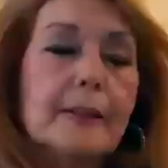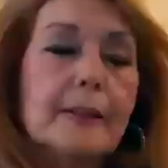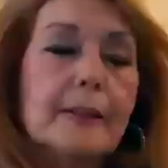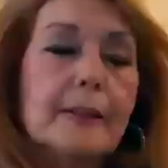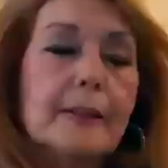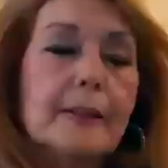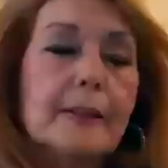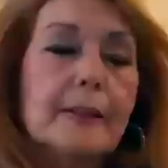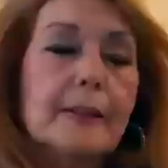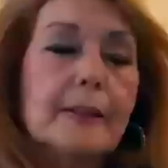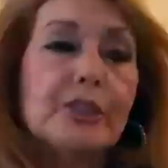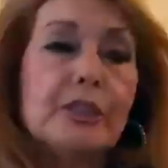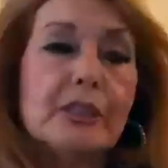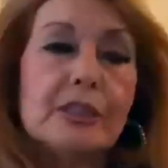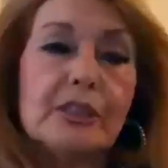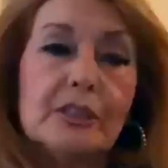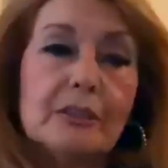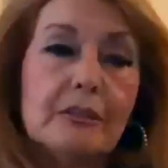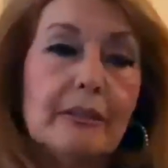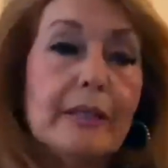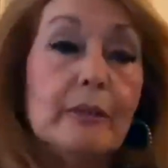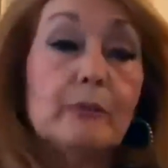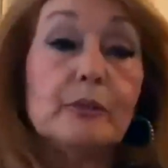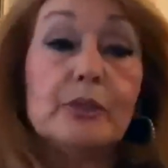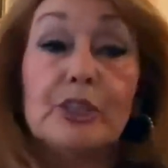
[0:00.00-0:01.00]
He was
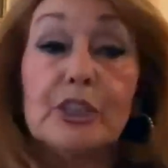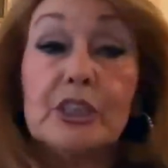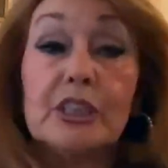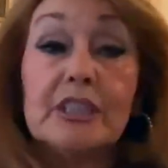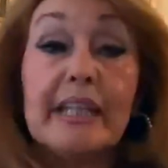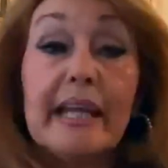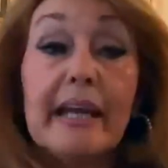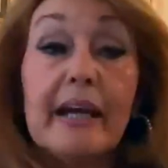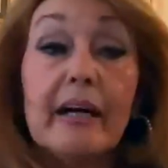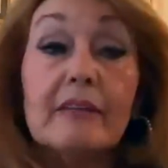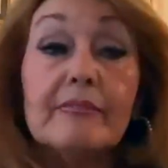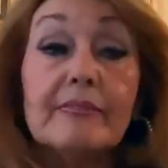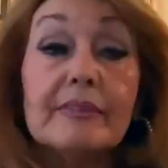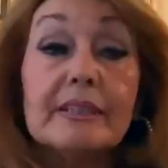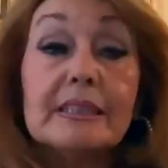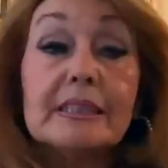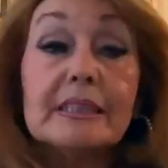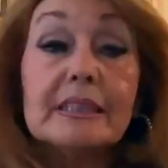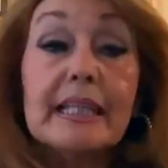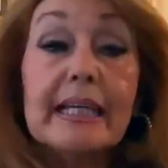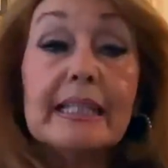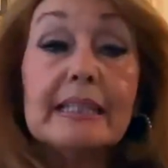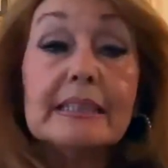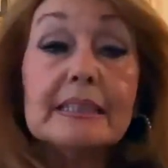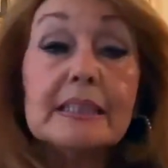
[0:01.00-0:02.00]
just
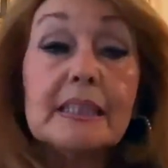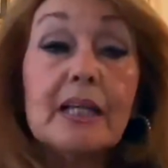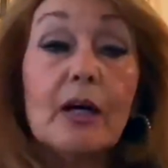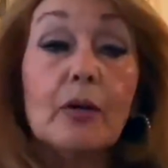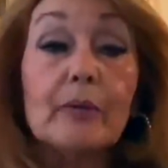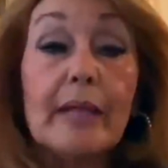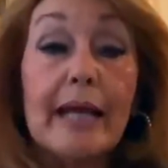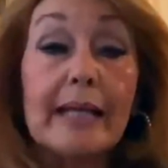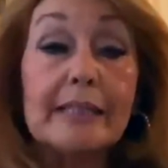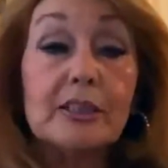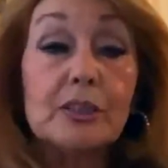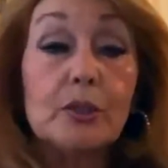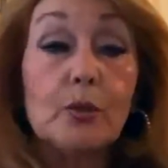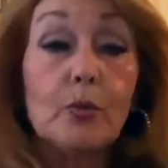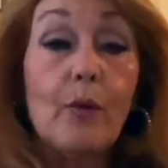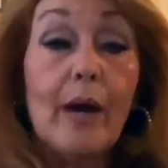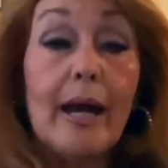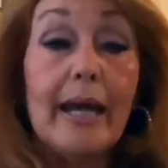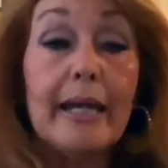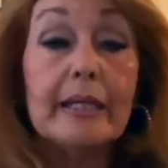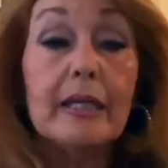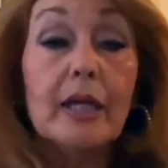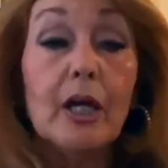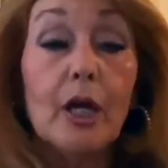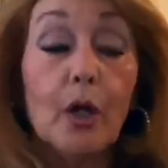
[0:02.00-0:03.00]
Elvis. And so that's the
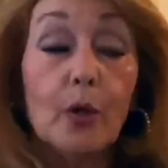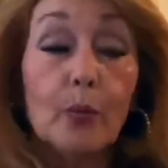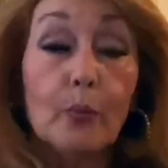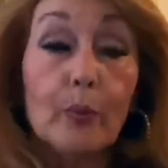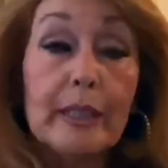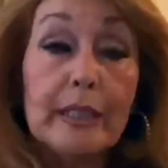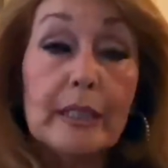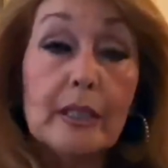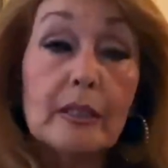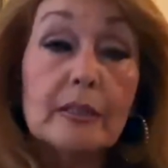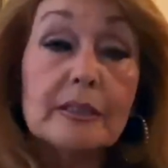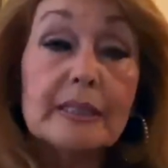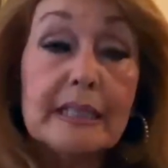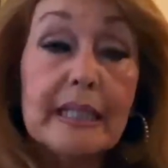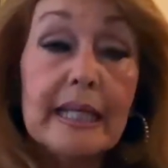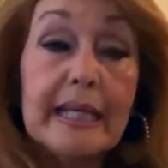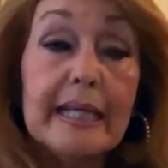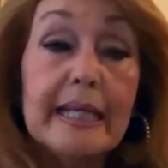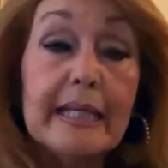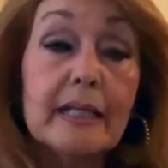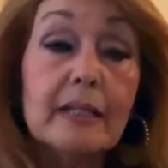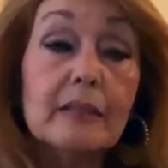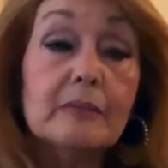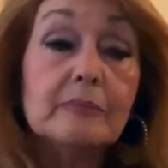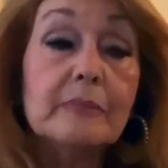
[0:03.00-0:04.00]
way we looked at
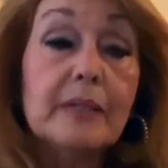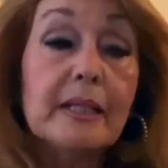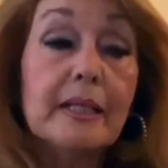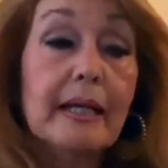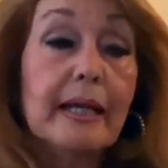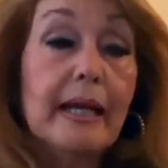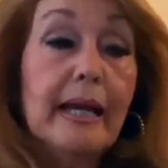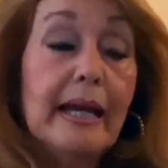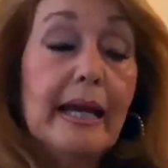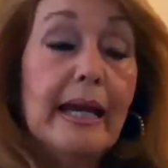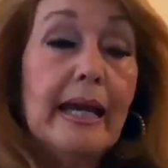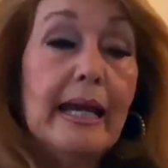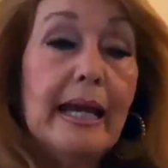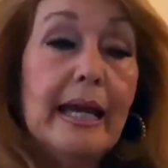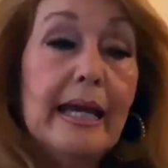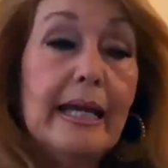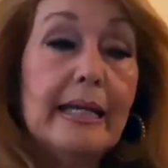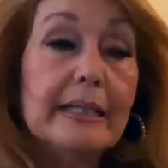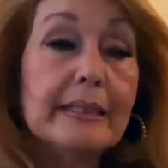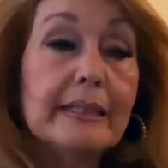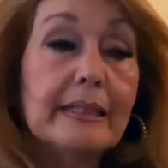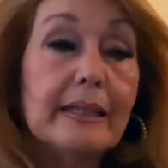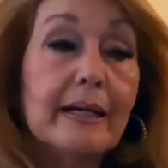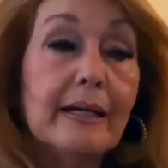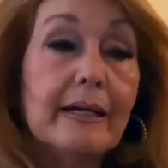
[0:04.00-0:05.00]
him.
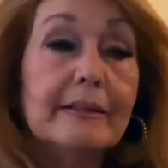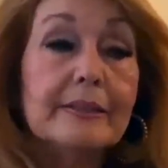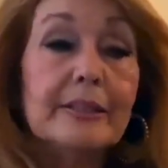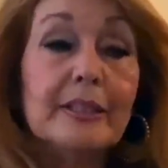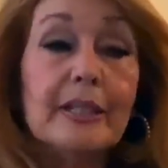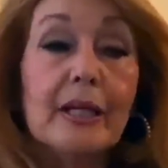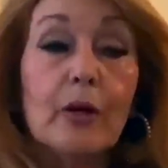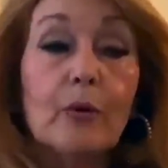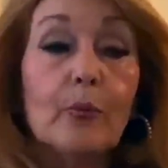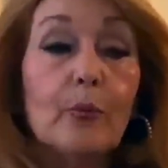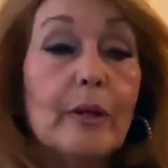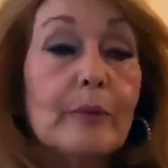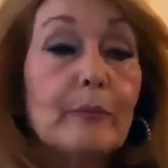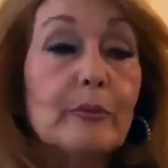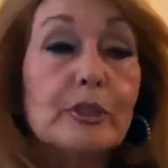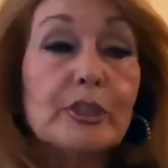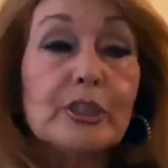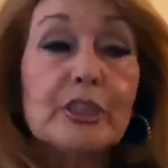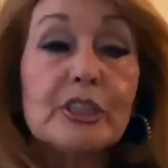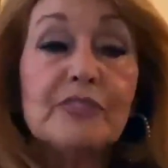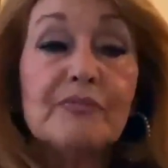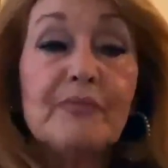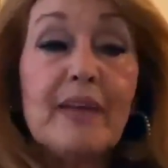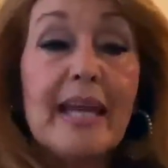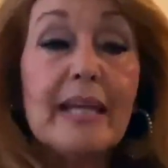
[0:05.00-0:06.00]
And, we were
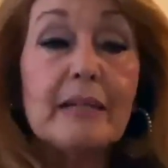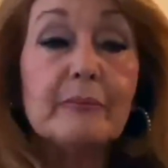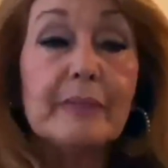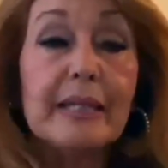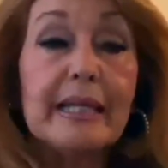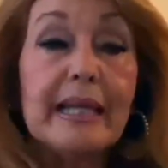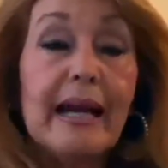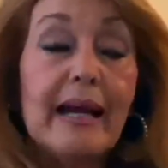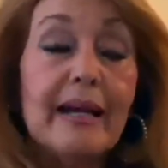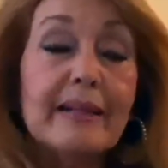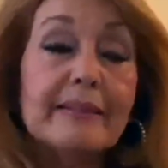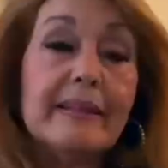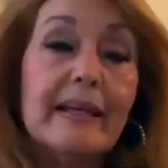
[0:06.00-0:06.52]
just family.